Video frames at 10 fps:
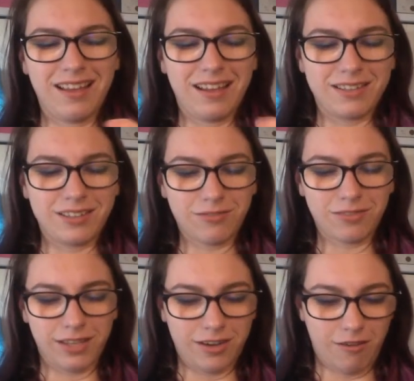I don't
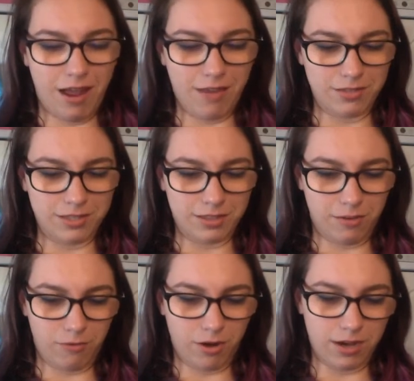really know how this is going
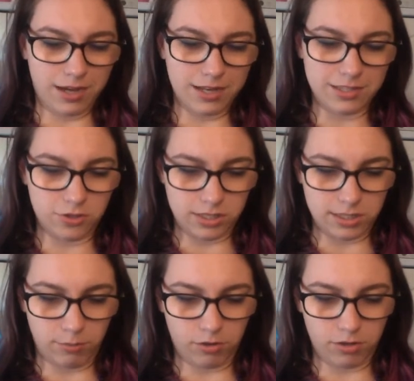to work. I guess it's just
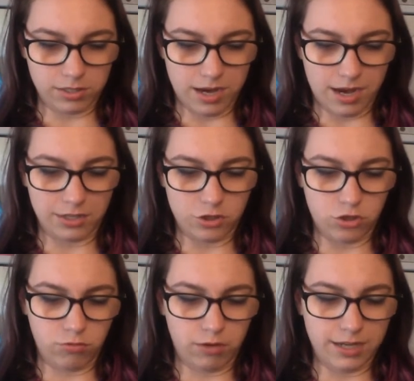similar to tying
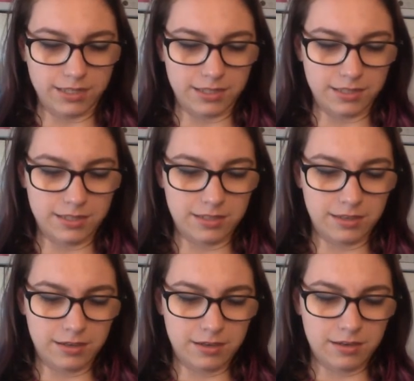shoelaces.
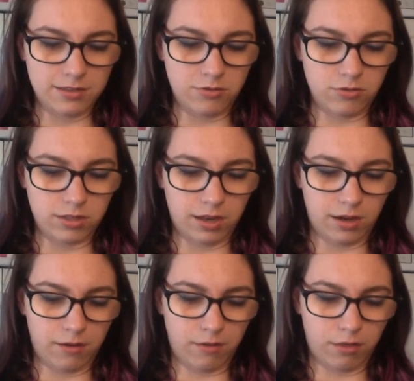So you just kind
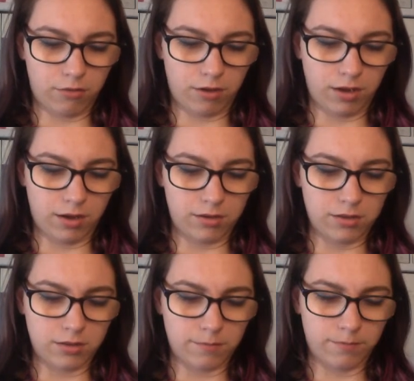of thread it.
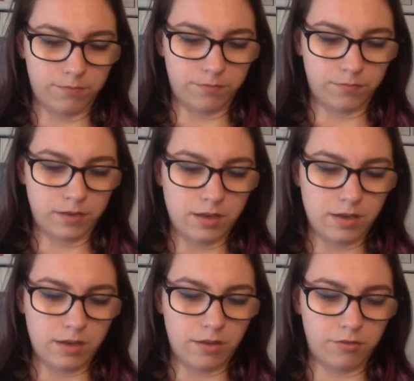
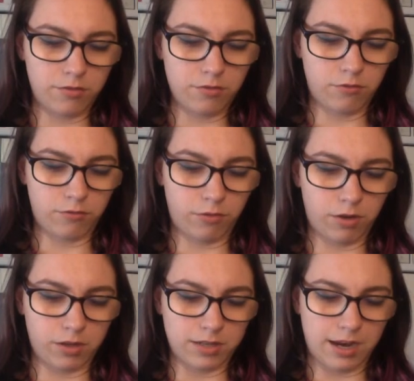Although I don't know if I
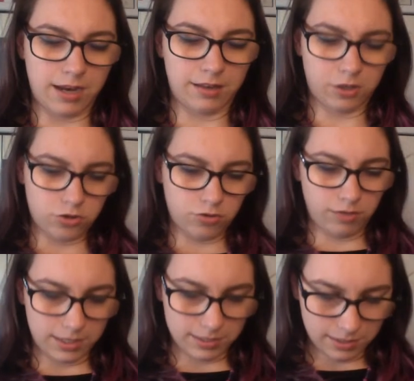want to tie it like
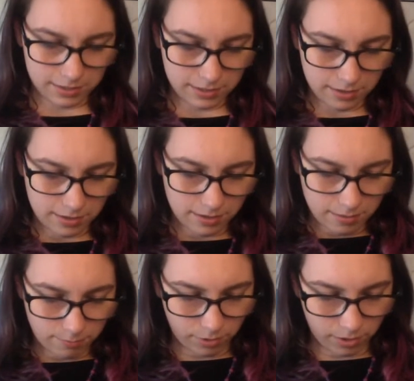shoelaces,
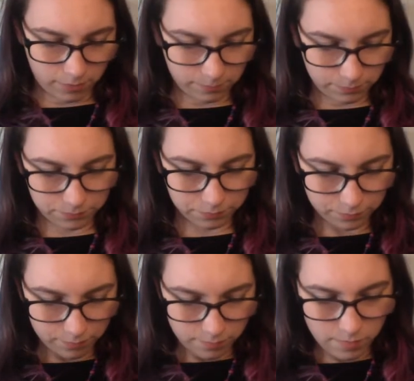but
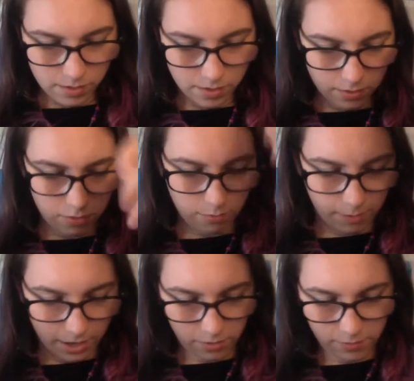no
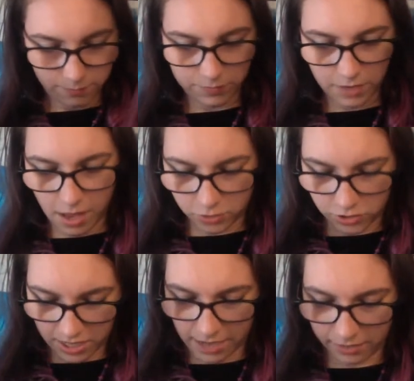matter. I'll just
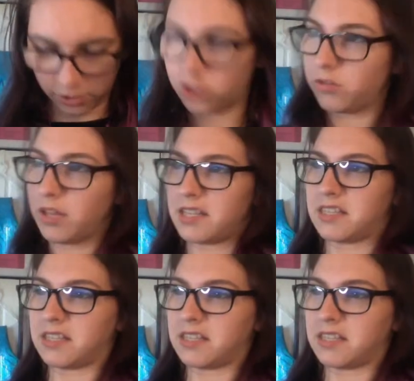tie it like shoelaces.